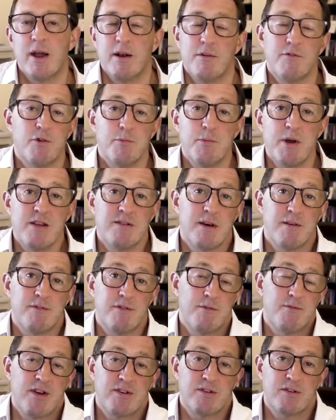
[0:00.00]
and from ETF
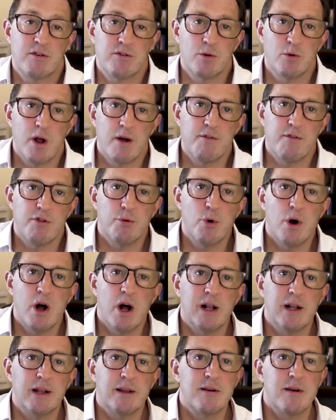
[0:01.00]
investors all over the
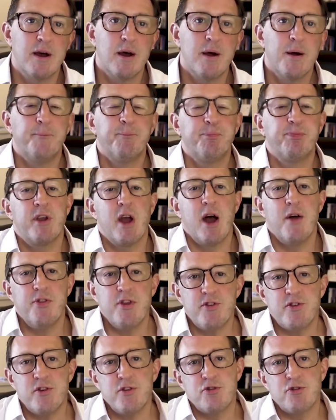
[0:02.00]
world. And
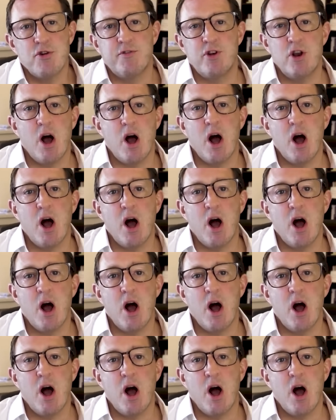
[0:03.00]
this has driven